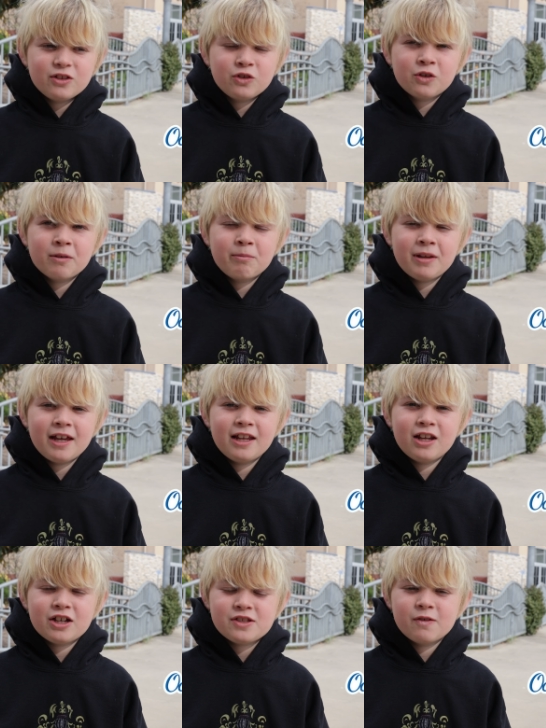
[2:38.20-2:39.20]
You can
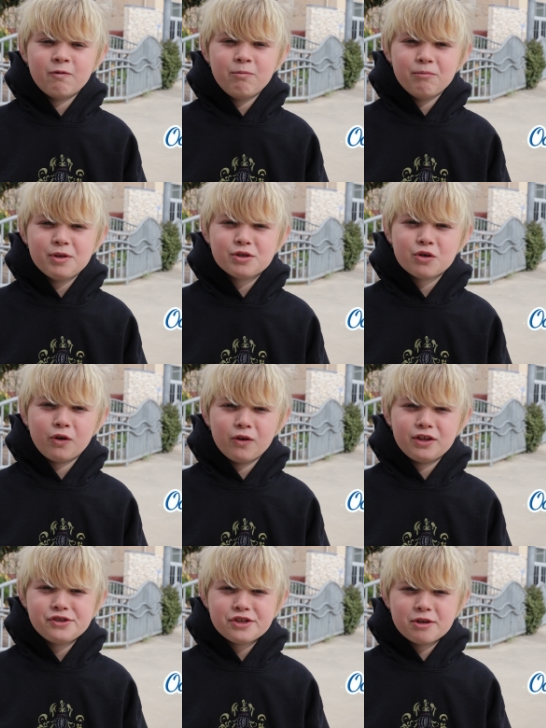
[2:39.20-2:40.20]
play lots of musical
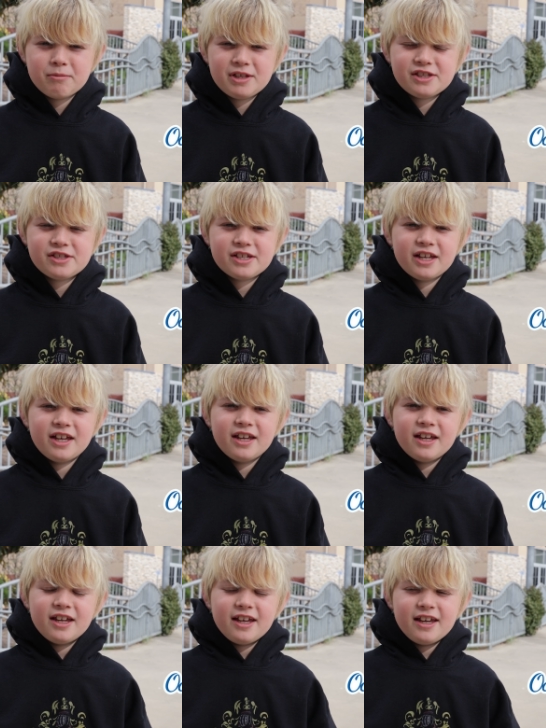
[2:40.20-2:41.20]
instruments.
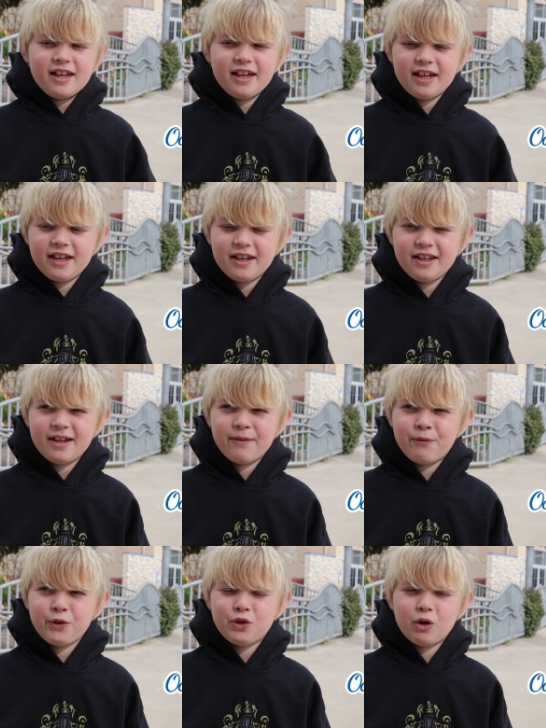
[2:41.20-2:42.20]
And
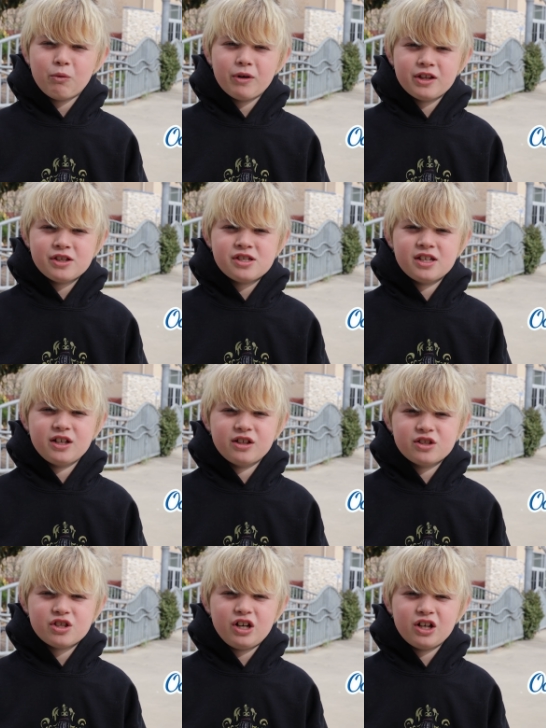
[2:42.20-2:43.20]
if you don't want to sing
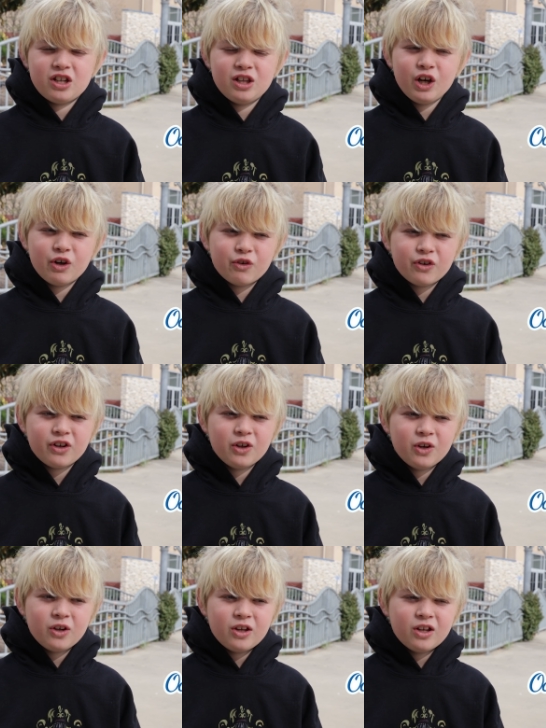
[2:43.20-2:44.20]
a song alone,
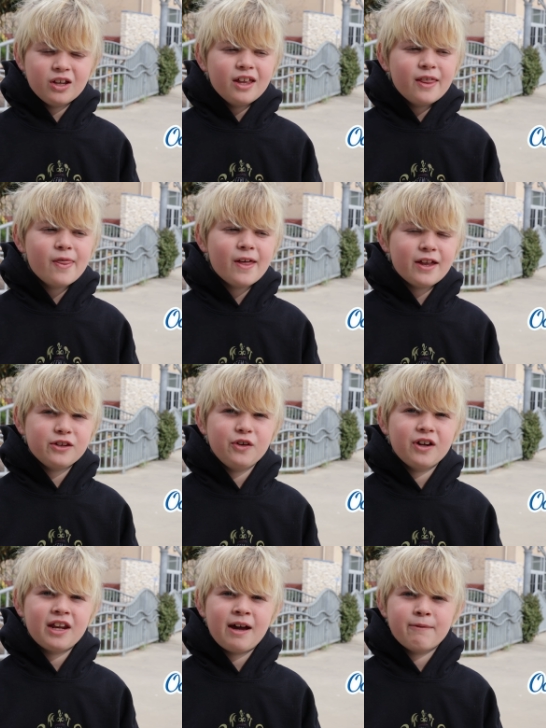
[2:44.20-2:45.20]
then
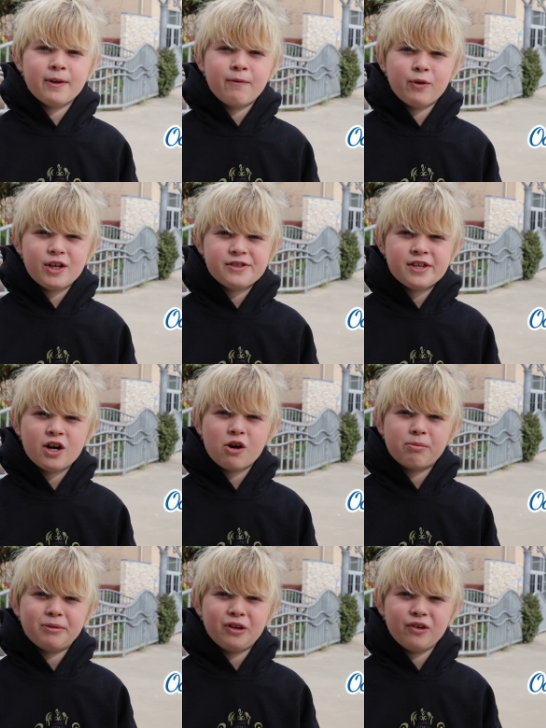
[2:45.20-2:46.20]
you can have your friends
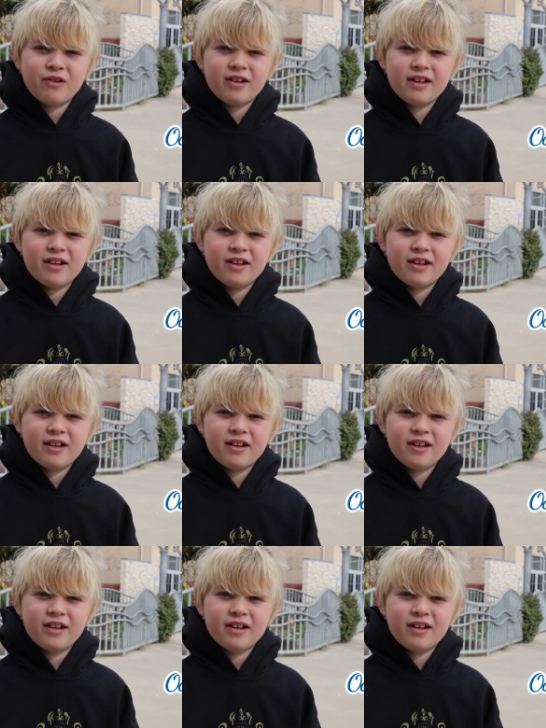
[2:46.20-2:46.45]
help you.